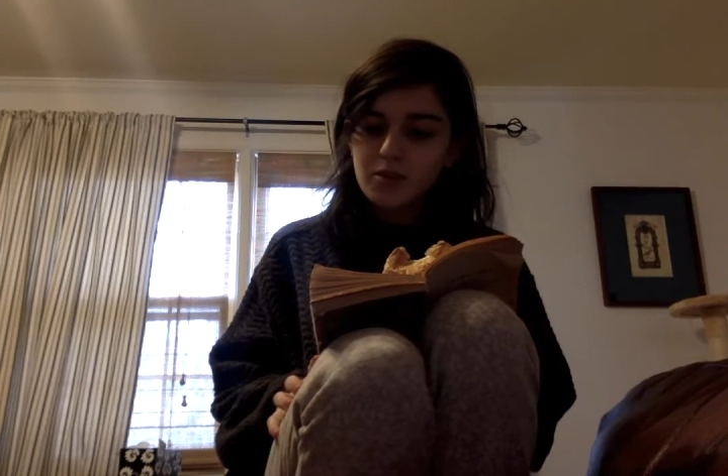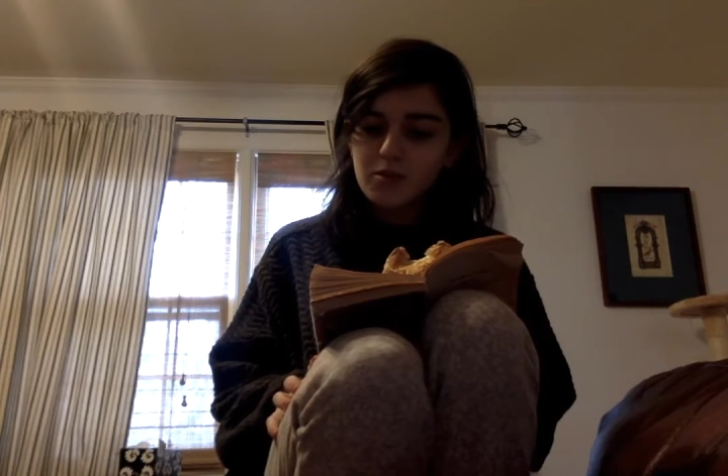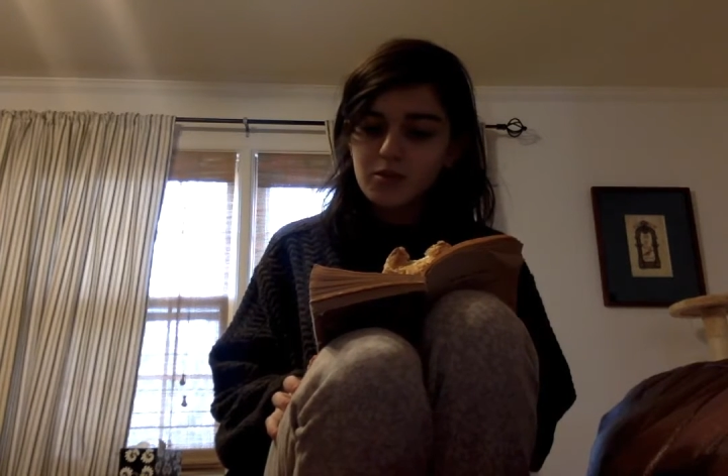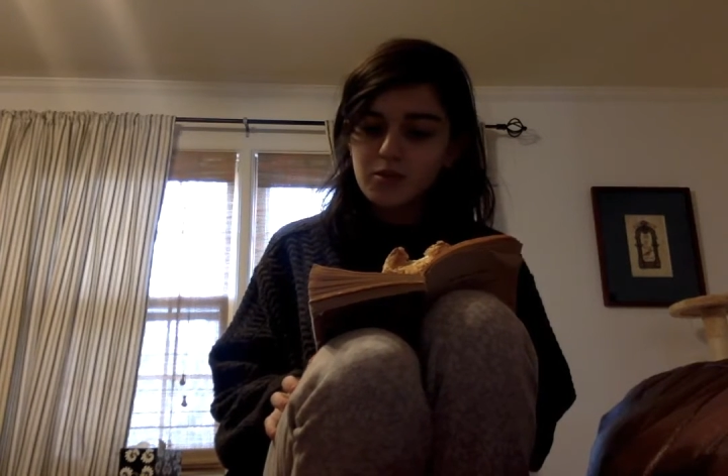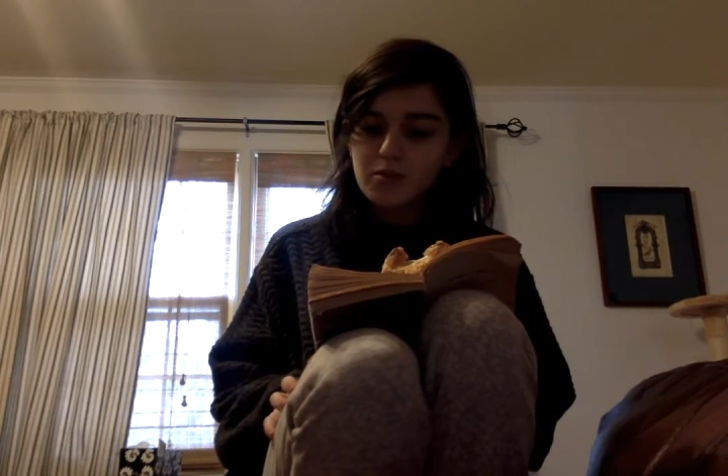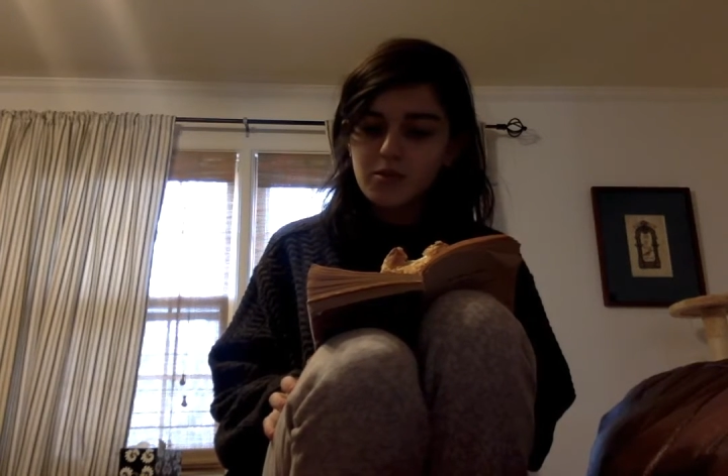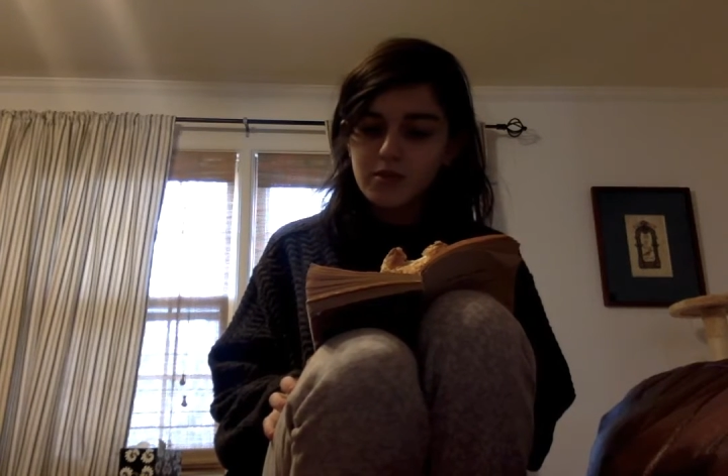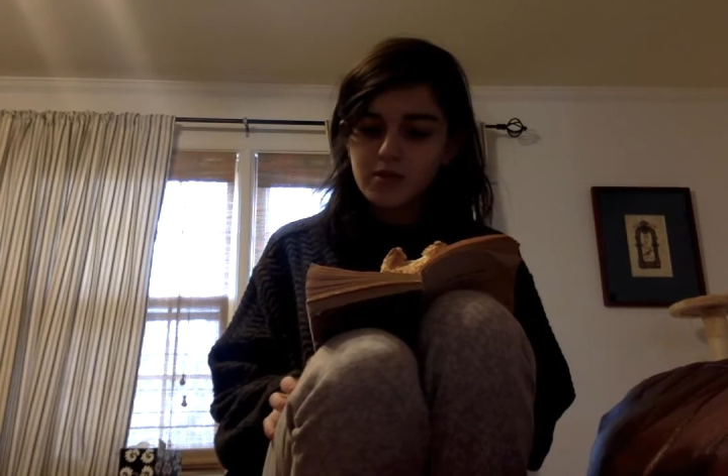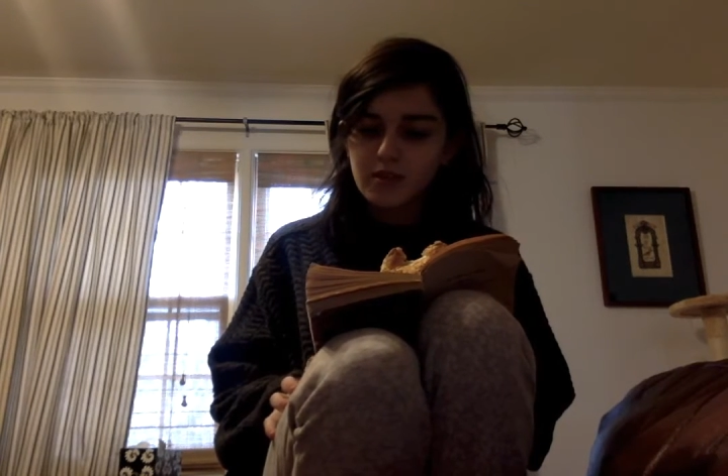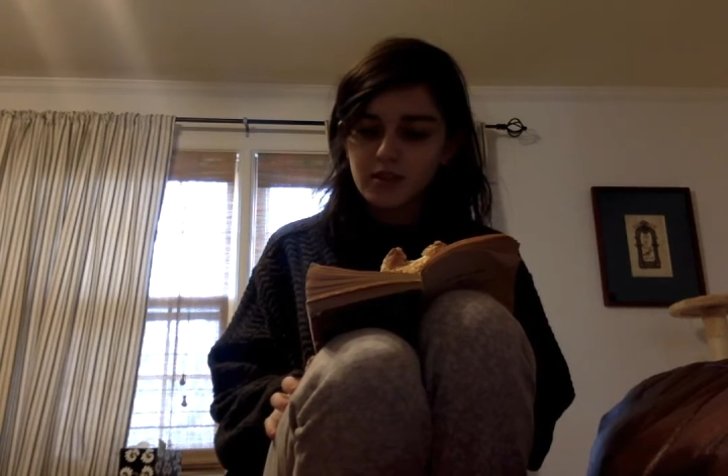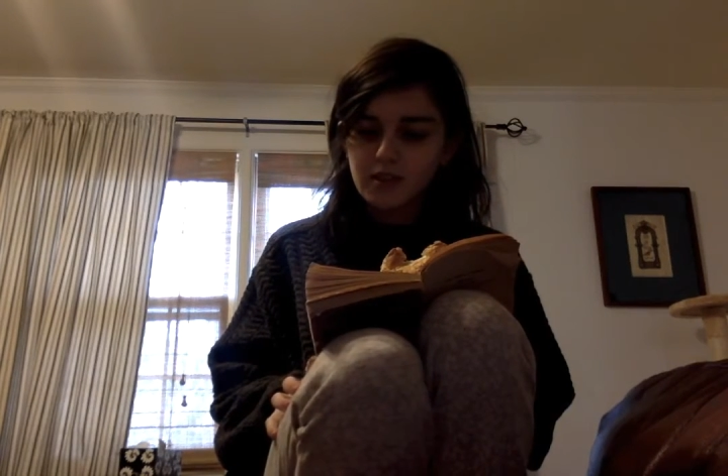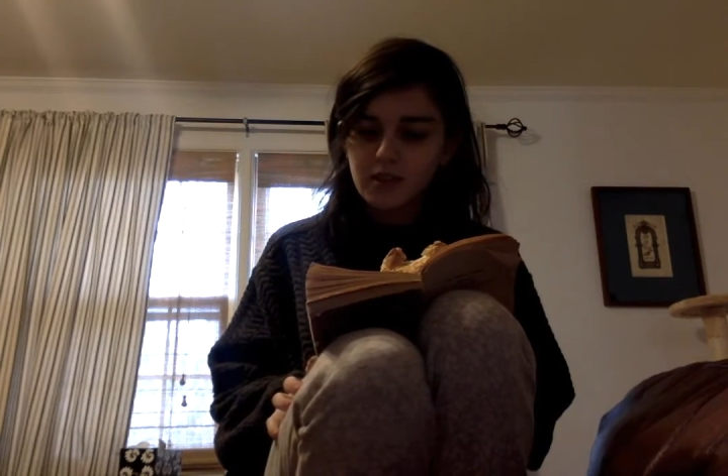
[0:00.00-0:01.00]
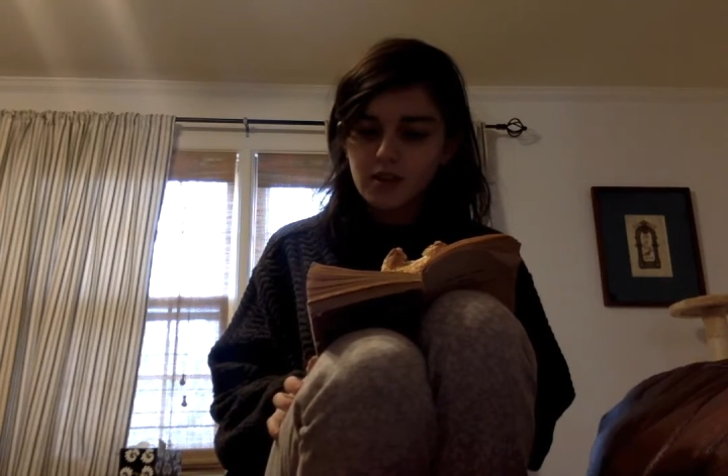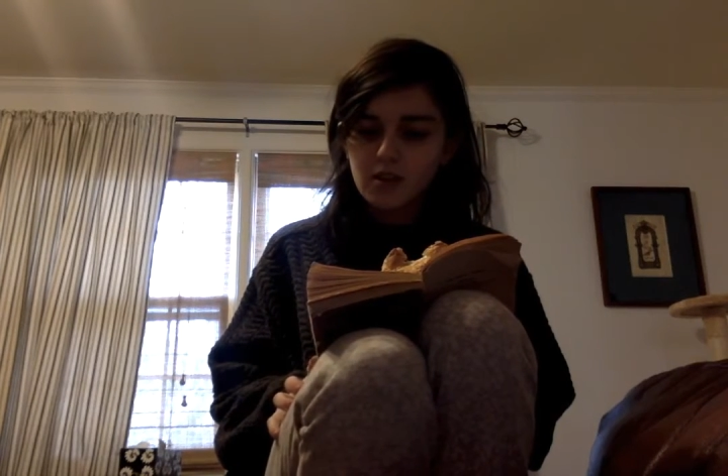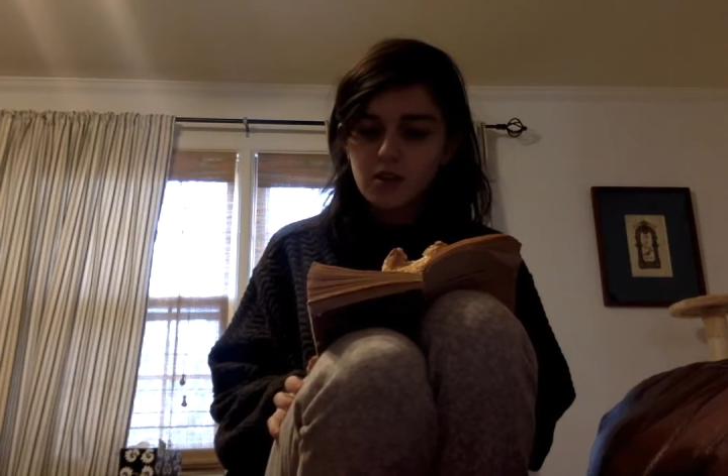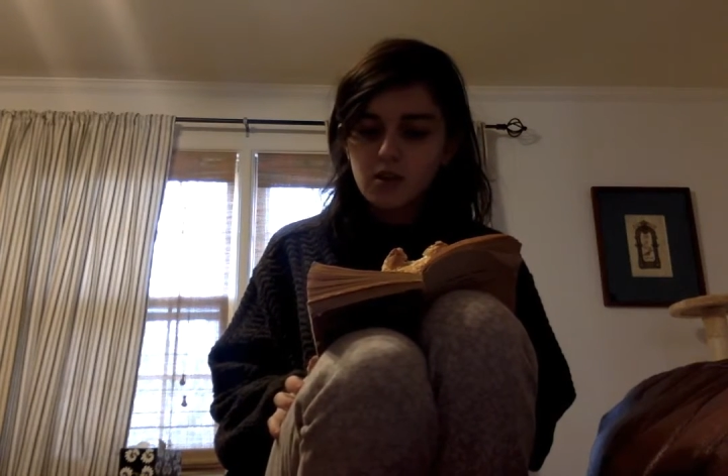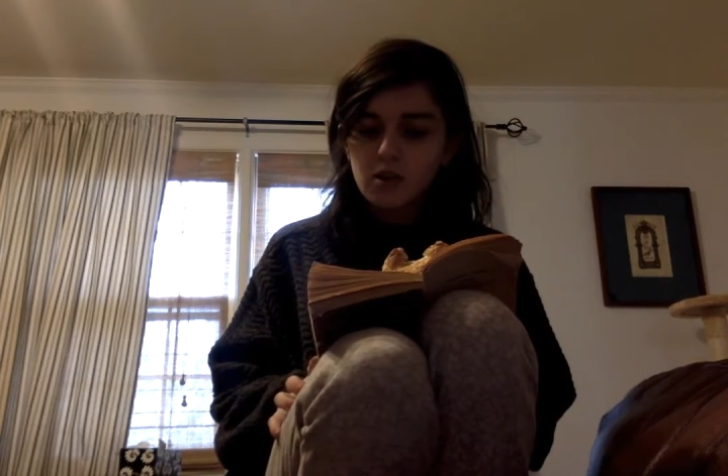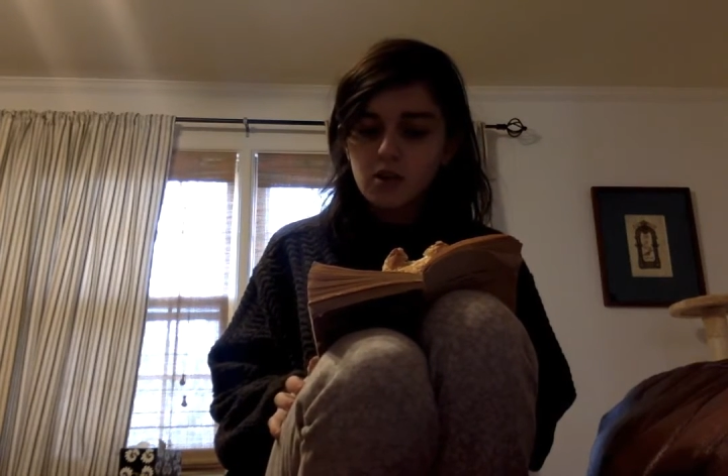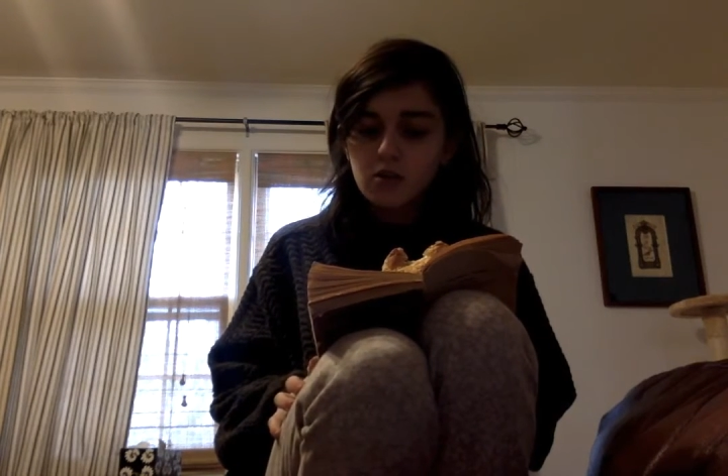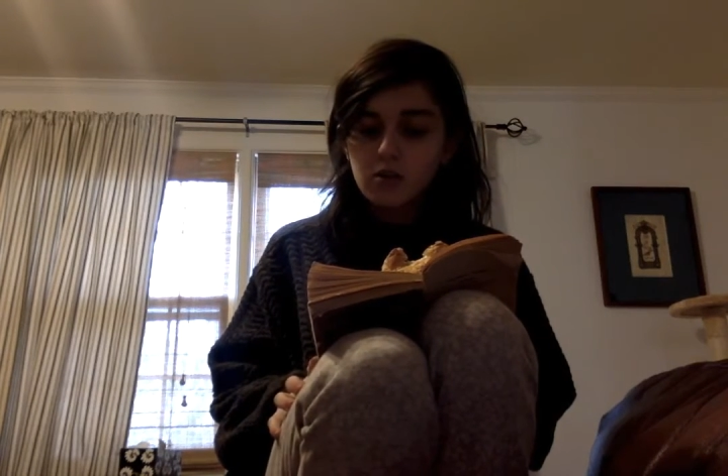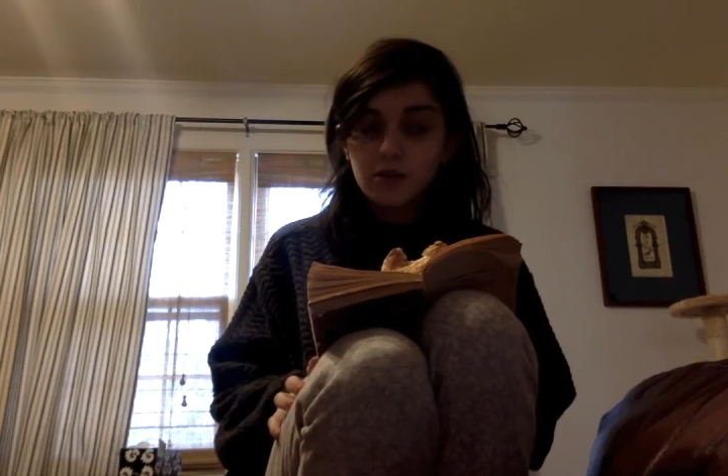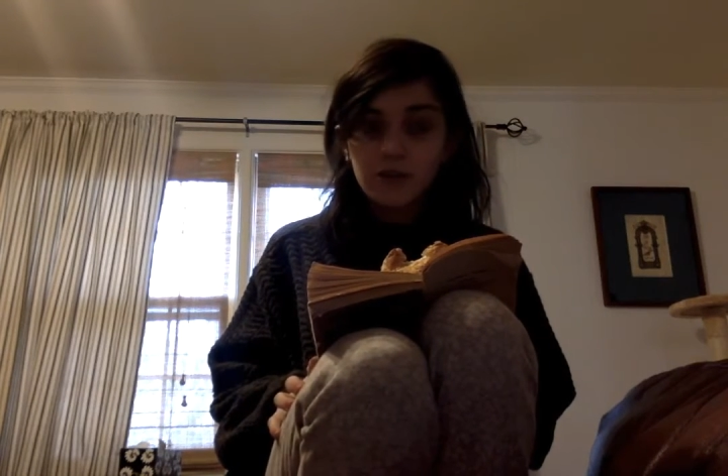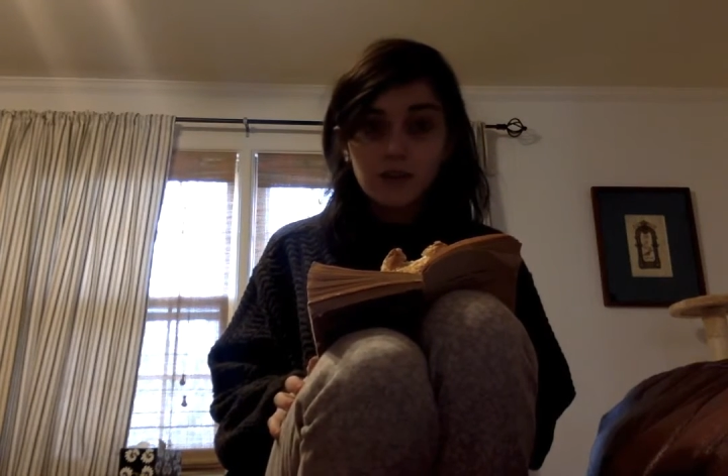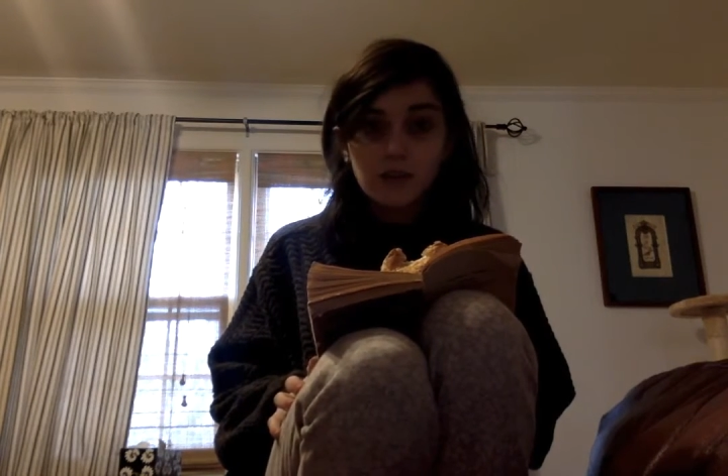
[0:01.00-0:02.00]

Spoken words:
to a zoo or something, or if they